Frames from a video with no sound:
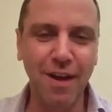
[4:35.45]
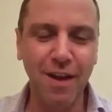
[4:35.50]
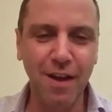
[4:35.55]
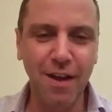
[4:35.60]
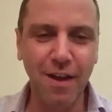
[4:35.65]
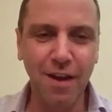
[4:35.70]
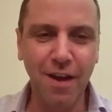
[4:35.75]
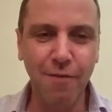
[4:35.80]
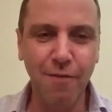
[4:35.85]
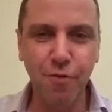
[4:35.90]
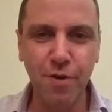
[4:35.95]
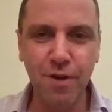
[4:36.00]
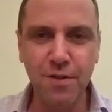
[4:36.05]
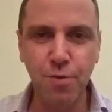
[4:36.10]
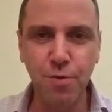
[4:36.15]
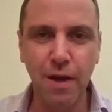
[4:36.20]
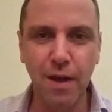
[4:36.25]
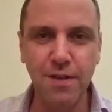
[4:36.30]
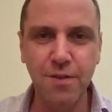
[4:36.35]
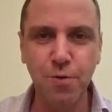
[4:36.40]
every
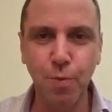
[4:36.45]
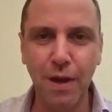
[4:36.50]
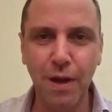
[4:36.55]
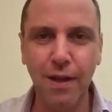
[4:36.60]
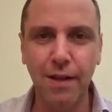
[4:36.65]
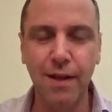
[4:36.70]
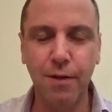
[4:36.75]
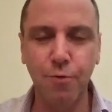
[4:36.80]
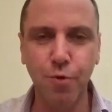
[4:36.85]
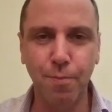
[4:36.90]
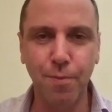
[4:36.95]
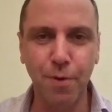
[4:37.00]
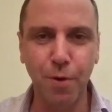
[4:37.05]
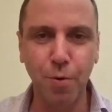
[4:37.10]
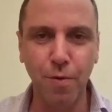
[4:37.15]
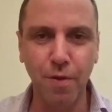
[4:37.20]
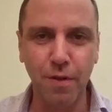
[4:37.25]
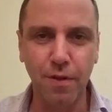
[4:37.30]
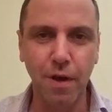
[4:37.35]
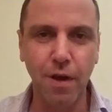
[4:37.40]
Israeli
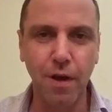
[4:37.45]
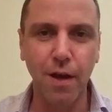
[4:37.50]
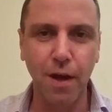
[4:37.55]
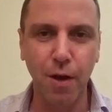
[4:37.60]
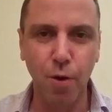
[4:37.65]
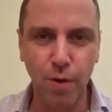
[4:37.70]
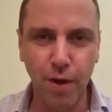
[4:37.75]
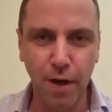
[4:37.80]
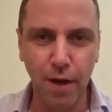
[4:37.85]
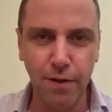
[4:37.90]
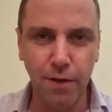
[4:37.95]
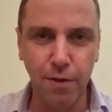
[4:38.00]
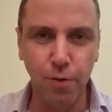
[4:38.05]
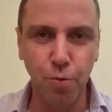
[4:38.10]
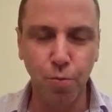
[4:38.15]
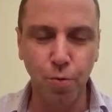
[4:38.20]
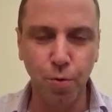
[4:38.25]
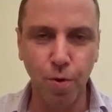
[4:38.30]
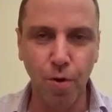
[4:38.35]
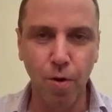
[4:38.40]
entrepreneur that are
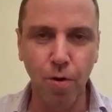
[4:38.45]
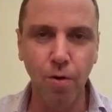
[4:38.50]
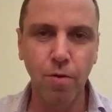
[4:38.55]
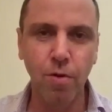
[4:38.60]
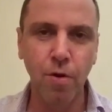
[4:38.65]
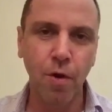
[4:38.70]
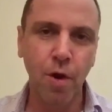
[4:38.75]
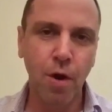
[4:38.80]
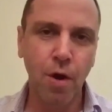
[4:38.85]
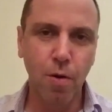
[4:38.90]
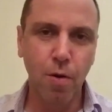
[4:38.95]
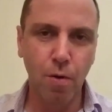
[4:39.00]
relocating to New York